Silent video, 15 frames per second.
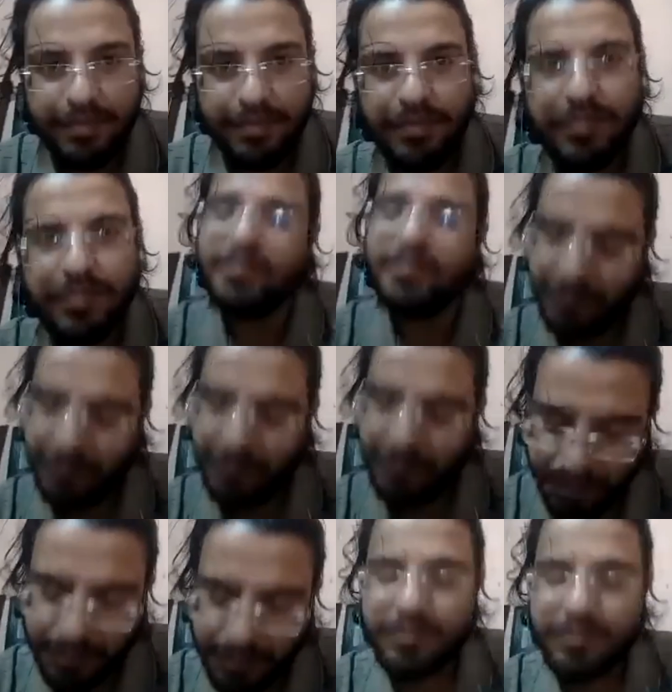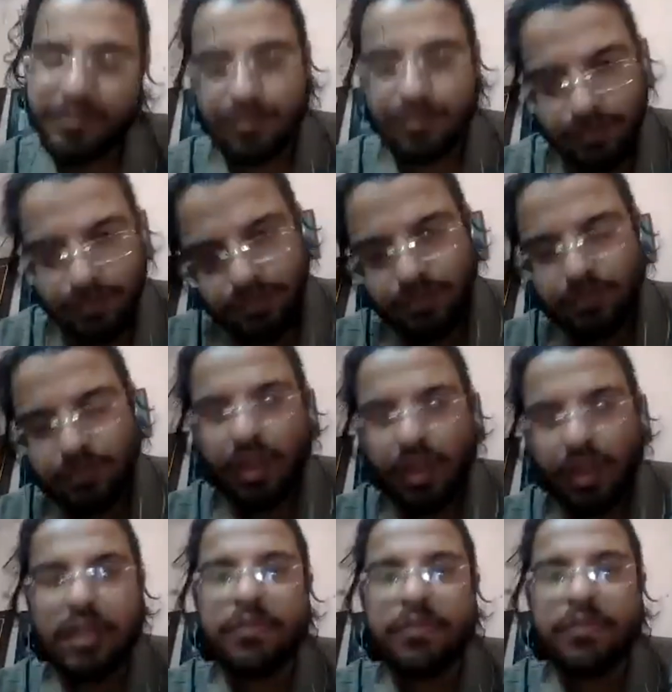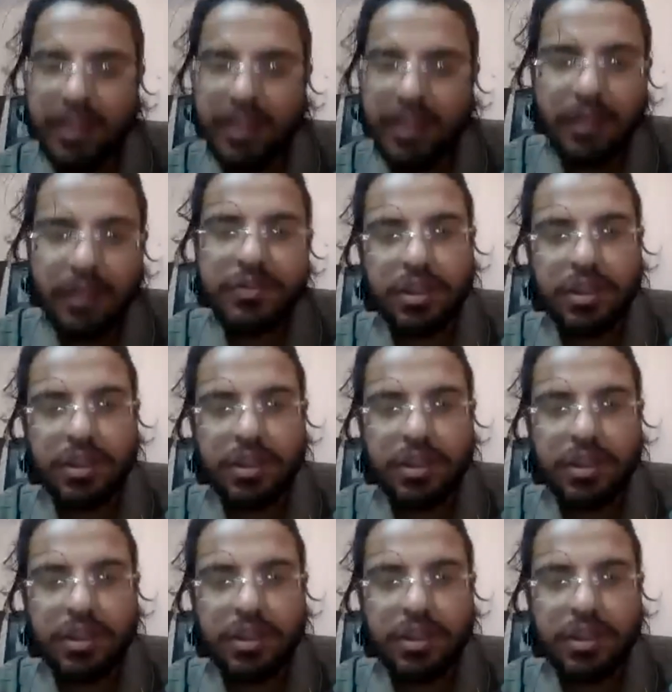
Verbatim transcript: of Shukumar Rai the father yeah, of